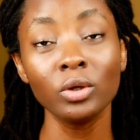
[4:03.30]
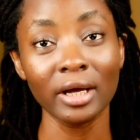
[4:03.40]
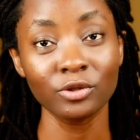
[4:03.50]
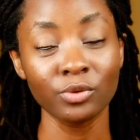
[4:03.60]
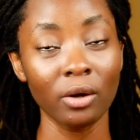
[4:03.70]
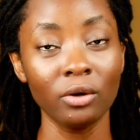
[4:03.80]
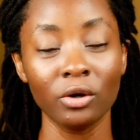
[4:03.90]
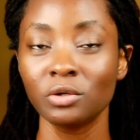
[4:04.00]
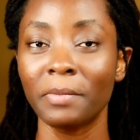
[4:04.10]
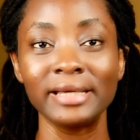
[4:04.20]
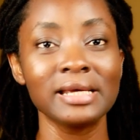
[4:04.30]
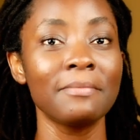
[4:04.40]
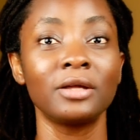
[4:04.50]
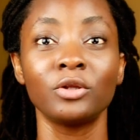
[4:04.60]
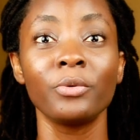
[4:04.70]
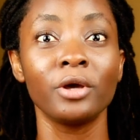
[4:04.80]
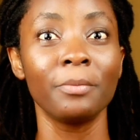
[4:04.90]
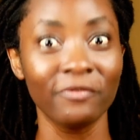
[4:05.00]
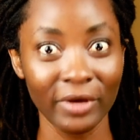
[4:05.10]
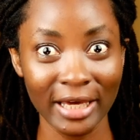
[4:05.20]
own natural locks. So by the time you're done with
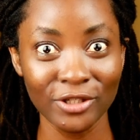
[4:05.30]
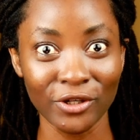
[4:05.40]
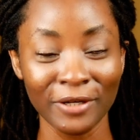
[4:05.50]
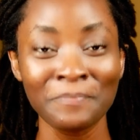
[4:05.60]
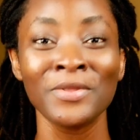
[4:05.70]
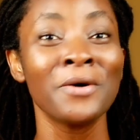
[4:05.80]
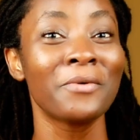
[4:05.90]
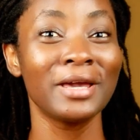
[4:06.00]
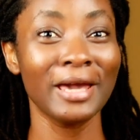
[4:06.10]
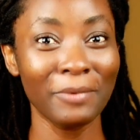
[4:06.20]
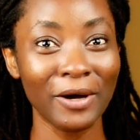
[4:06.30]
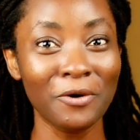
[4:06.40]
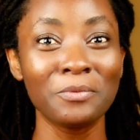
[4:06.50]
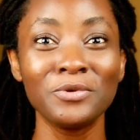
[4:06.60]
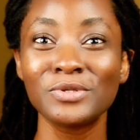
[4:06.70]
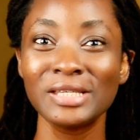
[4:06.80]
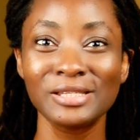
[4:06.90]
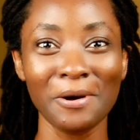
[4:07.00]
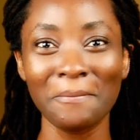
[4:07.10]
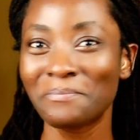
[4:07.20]
your vacation, when you get back home, you see
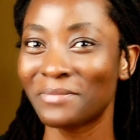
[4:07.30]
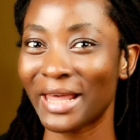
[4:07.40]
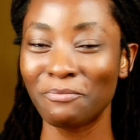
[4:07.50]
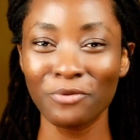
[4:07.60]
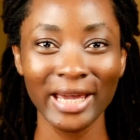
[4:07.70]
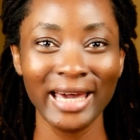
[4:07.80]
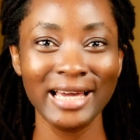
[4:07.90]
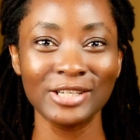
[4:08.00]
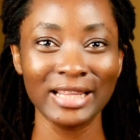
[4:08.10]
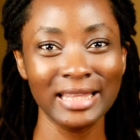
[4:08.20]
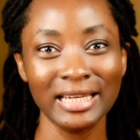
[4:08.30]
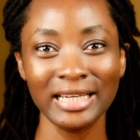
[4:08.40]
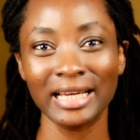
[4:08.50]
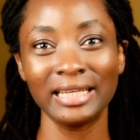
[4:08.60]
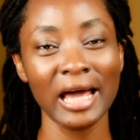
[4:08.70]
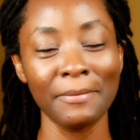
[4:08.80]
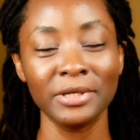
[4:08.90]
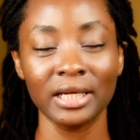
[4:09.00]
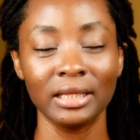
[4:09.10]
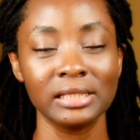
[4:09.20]
some like breakage and thinning and
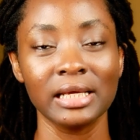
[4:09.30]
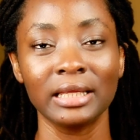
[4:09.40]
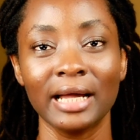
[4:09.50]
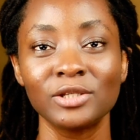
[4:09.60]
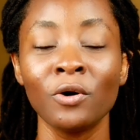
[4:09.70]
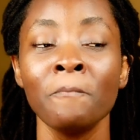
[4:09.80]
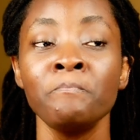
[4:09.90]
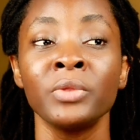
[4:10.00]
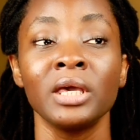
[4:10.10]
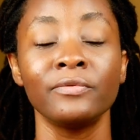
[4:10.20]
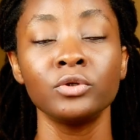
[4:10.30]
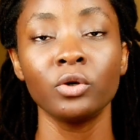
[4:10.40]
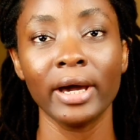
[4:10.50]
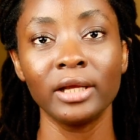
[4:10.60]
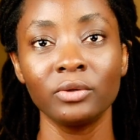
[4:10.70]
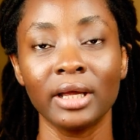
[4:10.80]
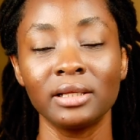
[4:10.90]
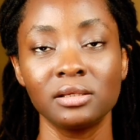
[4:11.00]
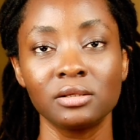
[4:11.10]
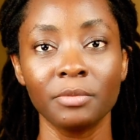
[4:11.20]
damage and things like that. So even though I know that
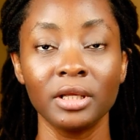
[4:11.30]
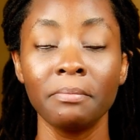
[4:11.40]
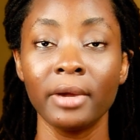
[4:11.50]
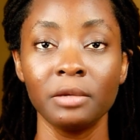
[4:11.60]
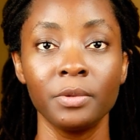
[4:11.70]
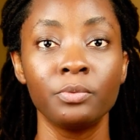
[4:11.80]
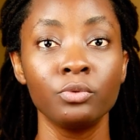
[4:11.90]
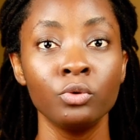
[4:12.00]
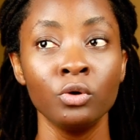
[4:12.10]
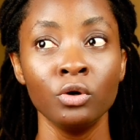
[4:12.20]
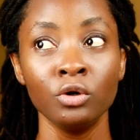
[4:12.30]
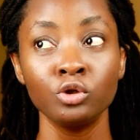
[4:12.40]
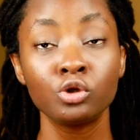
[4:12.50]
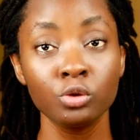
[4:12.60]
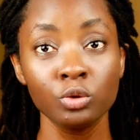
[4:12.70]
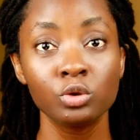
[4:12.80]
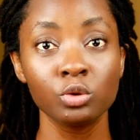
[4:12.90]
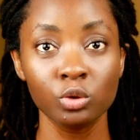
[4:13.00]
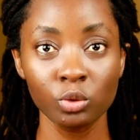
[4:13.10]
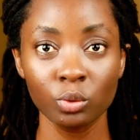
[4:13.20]
this is something many people choose
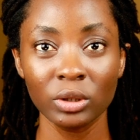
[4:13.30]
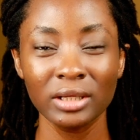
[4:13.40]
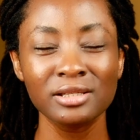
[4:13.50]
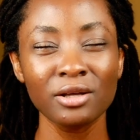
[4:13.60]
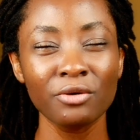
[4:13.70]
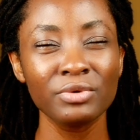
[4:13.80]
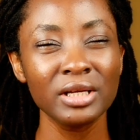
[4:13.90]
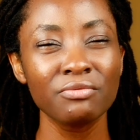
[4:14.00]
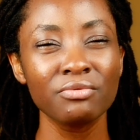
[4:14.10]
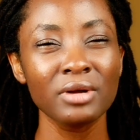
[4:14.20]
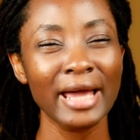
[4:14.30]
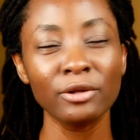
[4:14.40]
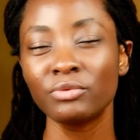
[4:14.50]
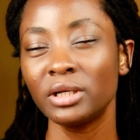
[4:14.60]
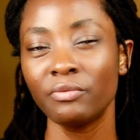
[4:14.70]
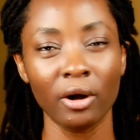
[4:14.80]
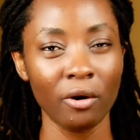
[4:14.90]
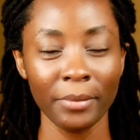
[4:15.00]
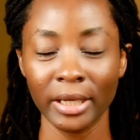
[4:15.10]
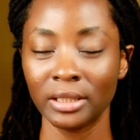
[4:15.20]
to do, I don't really
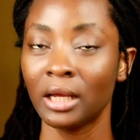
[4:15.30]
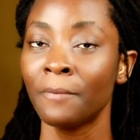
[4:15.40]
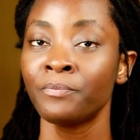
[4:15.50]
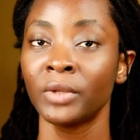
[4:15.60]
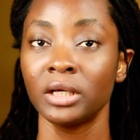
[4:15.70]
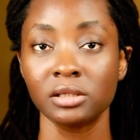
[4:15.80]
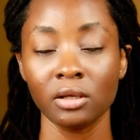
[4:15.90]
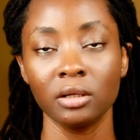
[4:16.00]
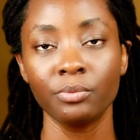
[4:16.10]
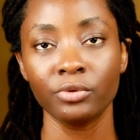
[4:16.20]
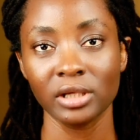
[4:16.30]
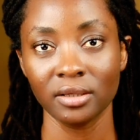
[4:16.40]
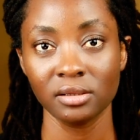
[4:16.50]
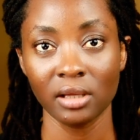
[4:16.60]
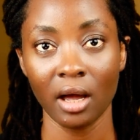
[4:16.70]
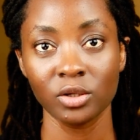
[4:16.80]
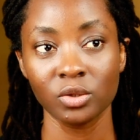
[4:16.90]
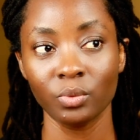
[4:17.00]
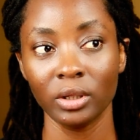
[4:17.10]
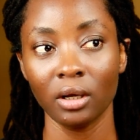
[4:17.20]
recommend installing protective
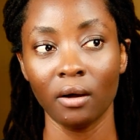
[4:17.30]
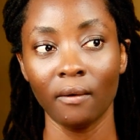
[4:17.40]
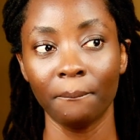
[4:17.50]
styles with